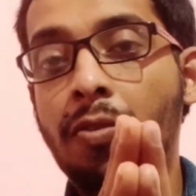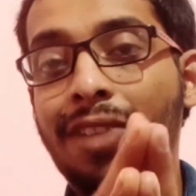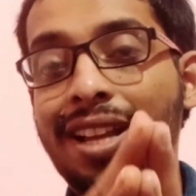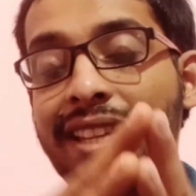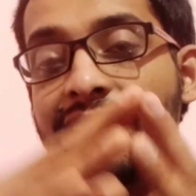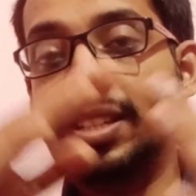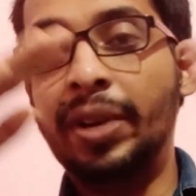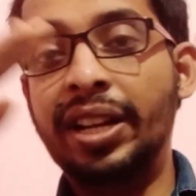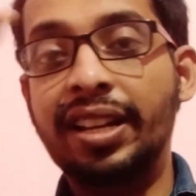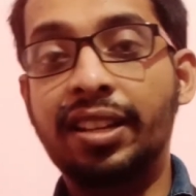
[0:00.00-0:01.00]
Well, there is
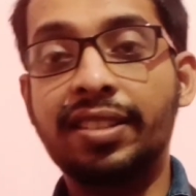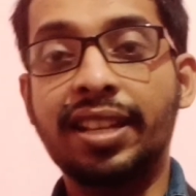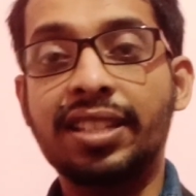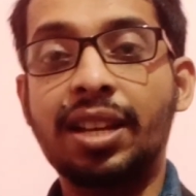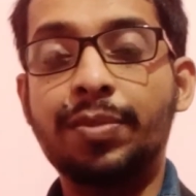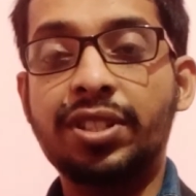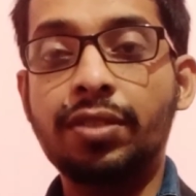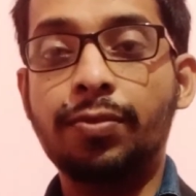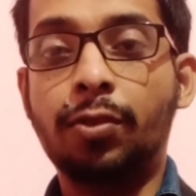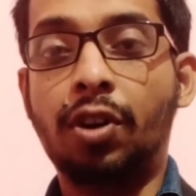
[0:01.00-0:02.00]
separate entrance examination
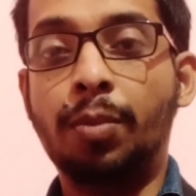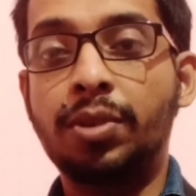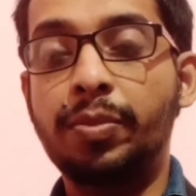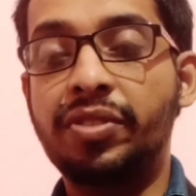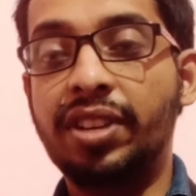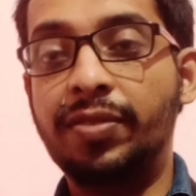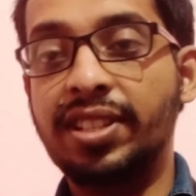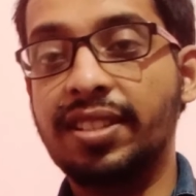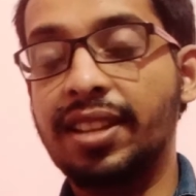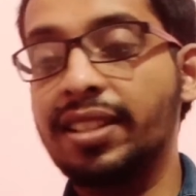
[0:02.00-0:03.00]
for optometry and vision
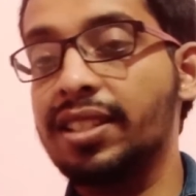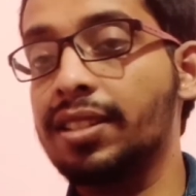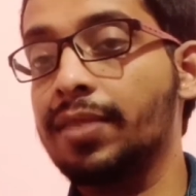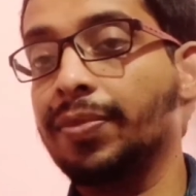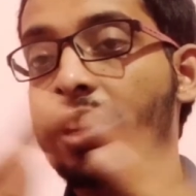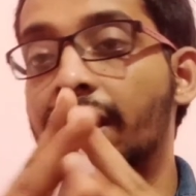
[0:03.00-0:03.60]
sciences,